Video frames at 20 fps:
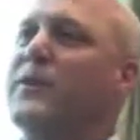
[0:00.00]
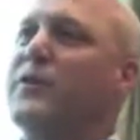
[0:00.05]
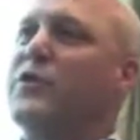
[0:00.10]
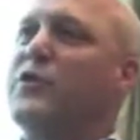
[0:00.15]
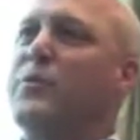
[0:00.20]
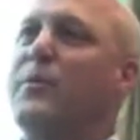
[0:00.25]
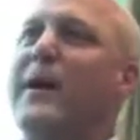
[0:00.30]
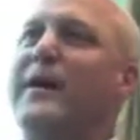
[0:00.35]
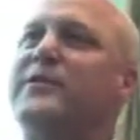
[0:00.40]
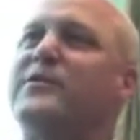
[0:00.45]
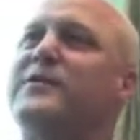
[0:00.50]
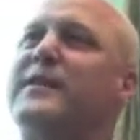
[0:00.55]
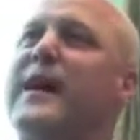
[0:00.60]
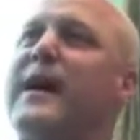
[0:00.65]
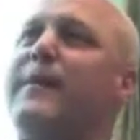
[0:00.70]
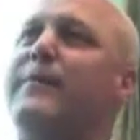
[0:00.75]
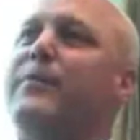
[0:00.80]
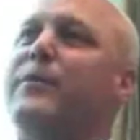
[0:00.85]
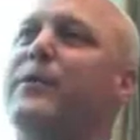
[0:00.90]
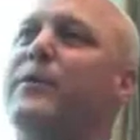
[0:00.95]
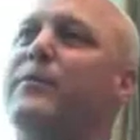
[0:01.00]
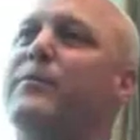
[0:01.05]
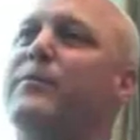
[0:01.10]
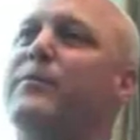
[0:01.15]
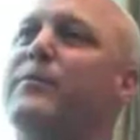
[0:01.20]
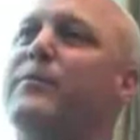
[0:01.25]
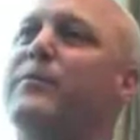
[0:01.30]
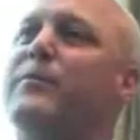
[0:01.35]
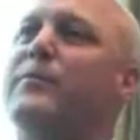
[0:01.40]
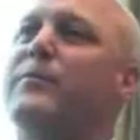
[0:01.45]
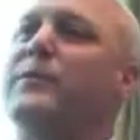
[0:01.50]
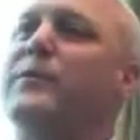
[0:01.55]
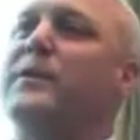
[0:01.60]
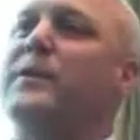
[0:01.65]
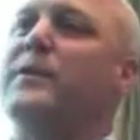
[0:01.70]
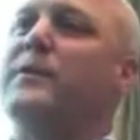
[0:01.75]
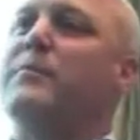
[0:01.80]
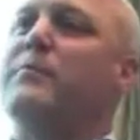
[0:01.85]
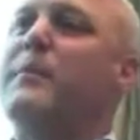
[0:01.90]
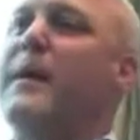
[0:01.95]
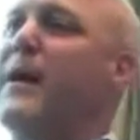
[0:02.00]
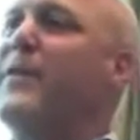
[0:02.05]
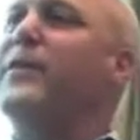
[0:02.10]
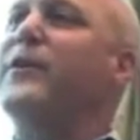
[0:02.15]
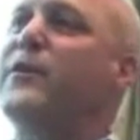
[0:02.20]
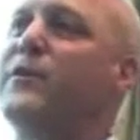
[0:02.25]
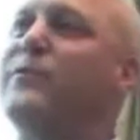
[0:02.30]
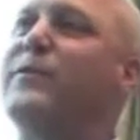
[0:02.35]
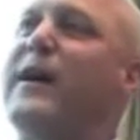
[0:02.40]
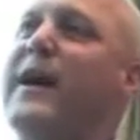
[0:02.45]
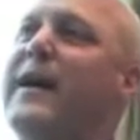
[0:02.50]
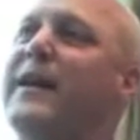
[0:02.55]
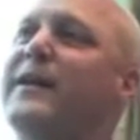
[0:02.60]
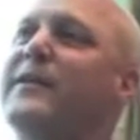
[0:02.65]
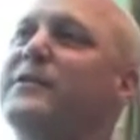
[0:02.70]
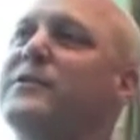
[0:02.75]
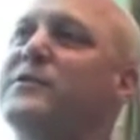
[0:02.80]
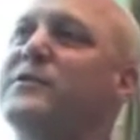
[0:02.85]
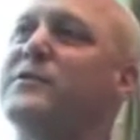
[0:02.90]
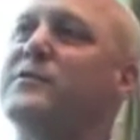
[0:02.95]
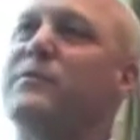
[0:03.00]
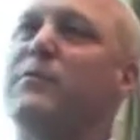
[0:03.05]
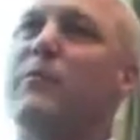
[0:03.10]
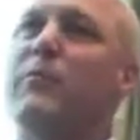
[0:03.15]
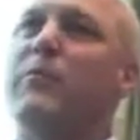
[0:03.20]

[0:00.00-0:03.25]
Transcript: you might stop the method of violence,